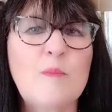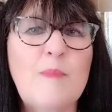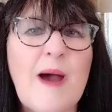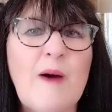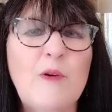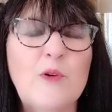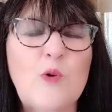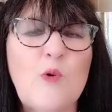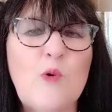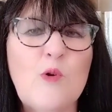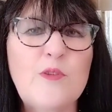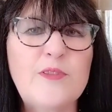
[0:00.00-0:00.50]

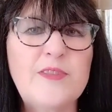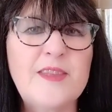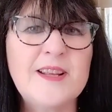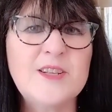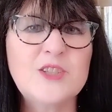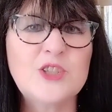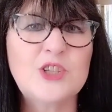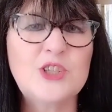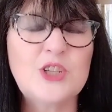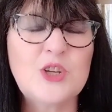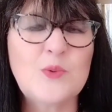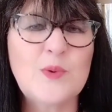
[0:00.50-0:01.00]
about all
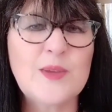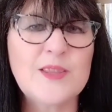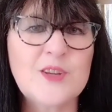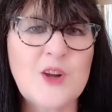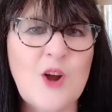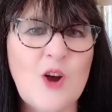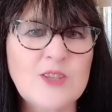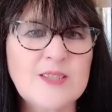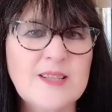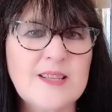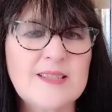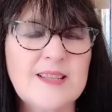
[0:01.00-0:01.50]
things to do with
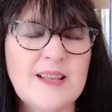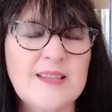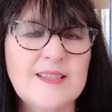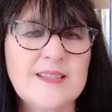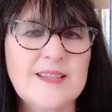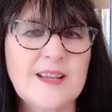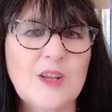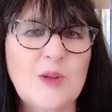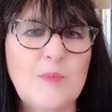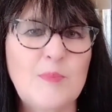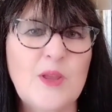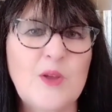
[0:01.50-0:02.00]

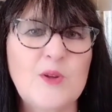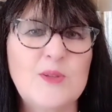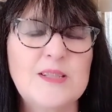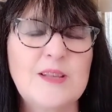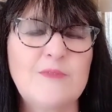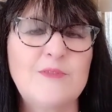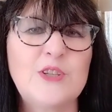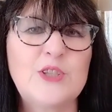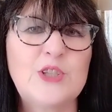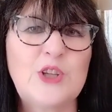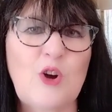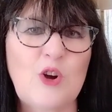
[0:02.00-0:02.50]
narcissistic,
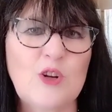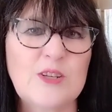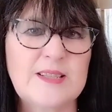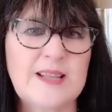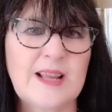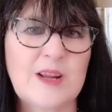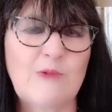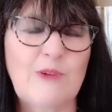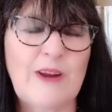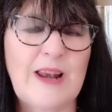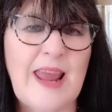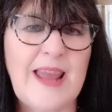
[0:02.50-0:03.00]
abusive and
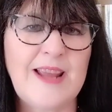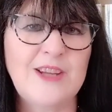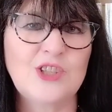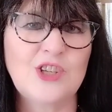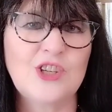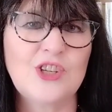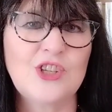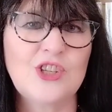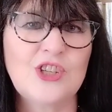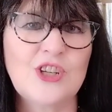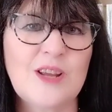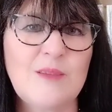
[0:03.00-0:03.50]
toxic
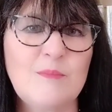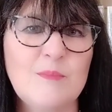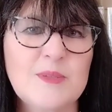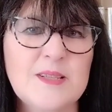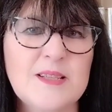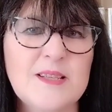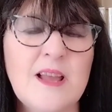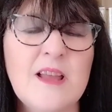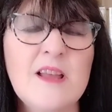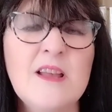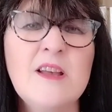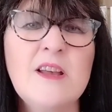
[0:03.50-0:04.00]

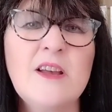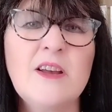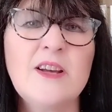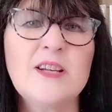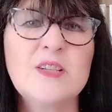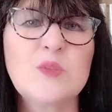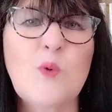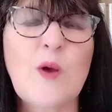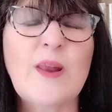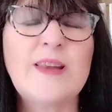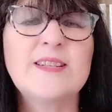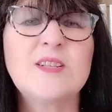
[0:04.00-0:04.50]
relationships,
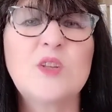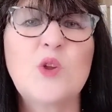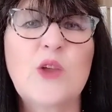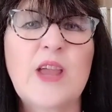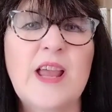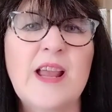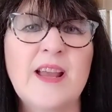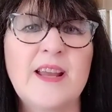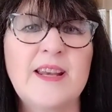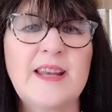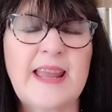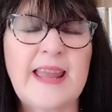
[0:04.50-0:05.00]
as well as
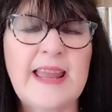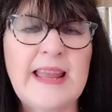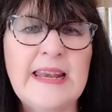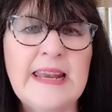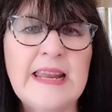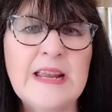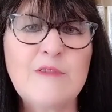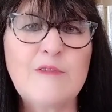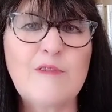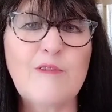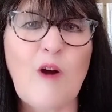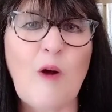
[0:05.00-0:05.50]
looking at
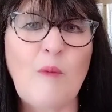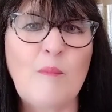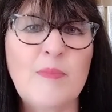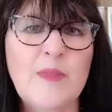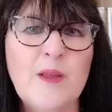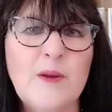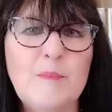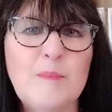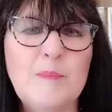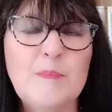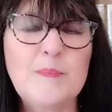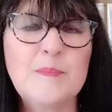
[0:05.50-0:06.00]
healing from
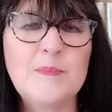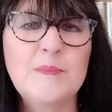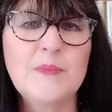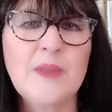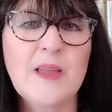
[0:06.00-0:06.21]
them.